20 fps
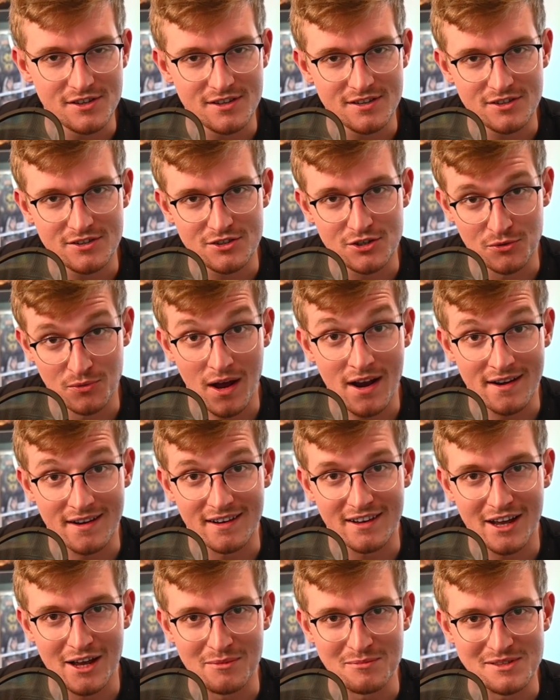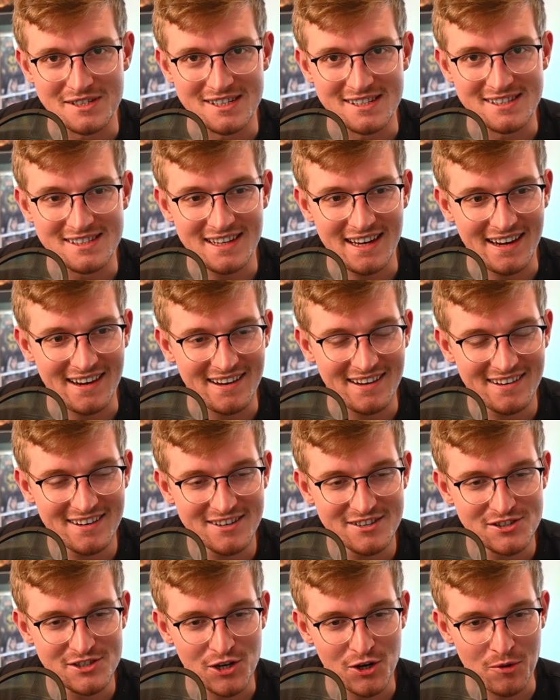Tyrande comes to see
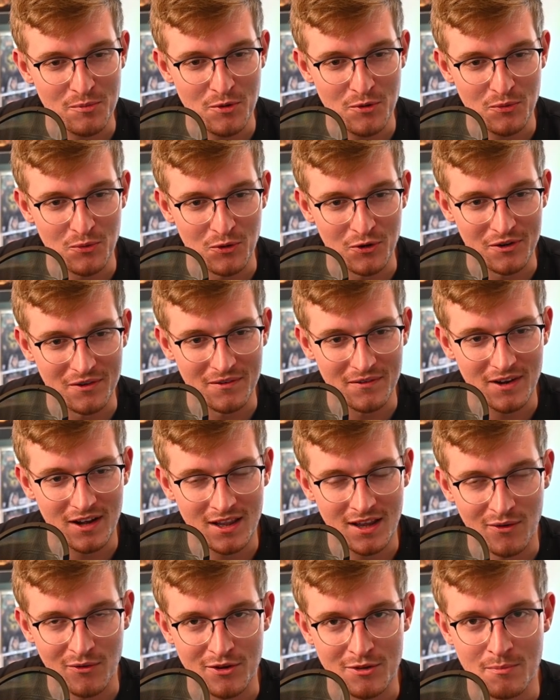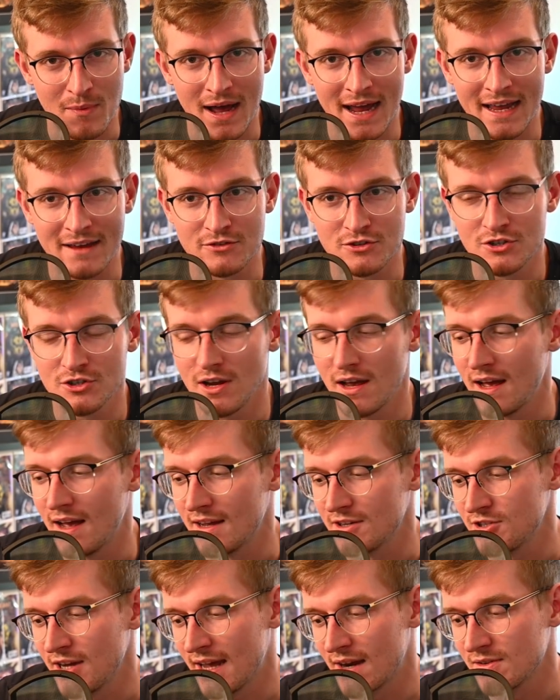Sira Moonwarden along with Maiev
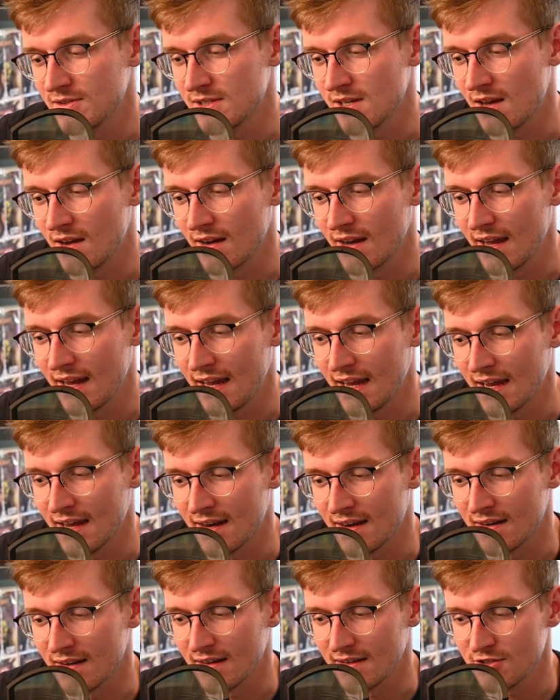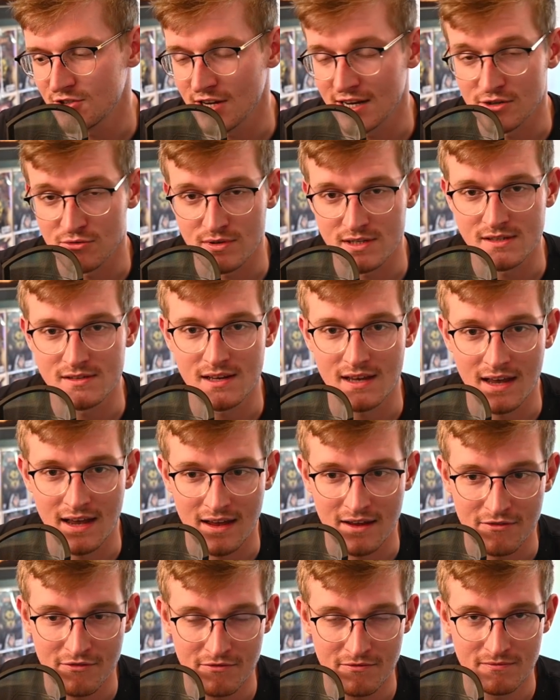Shadowsong and Chandris,
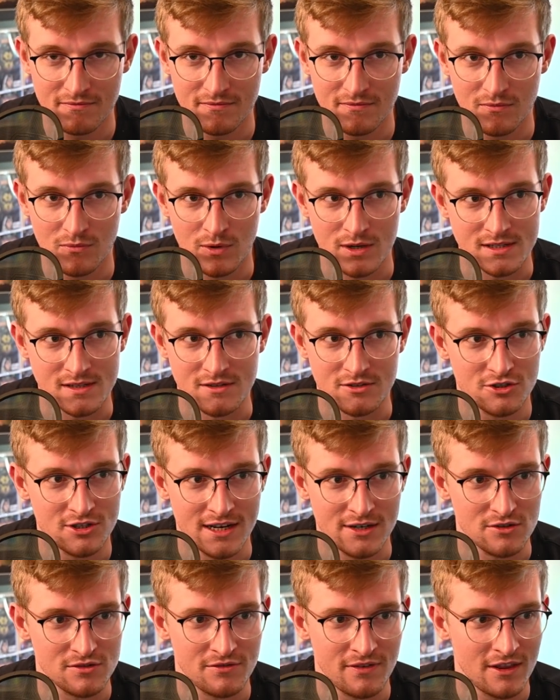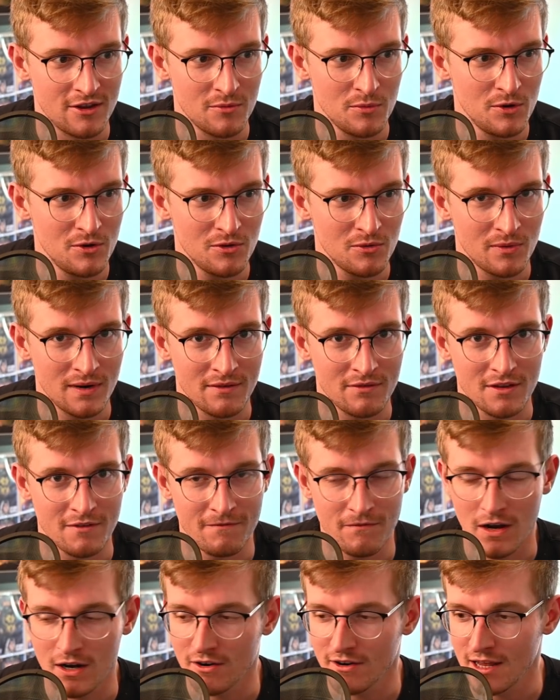Chandris Feathermoon or whatever the
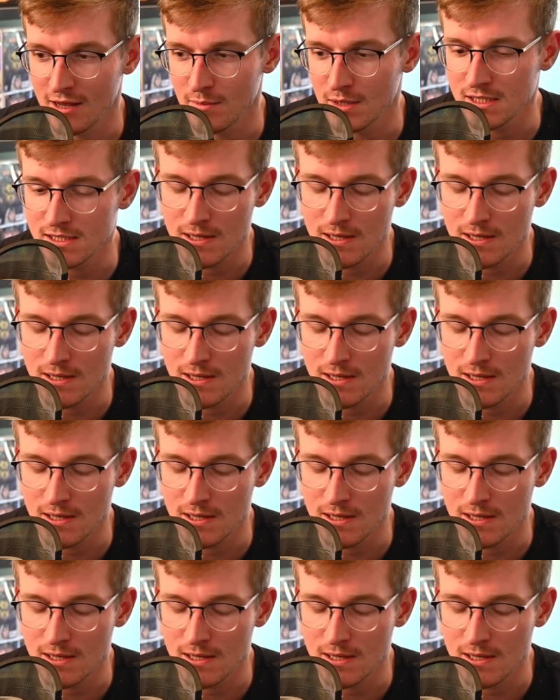fuck her name is.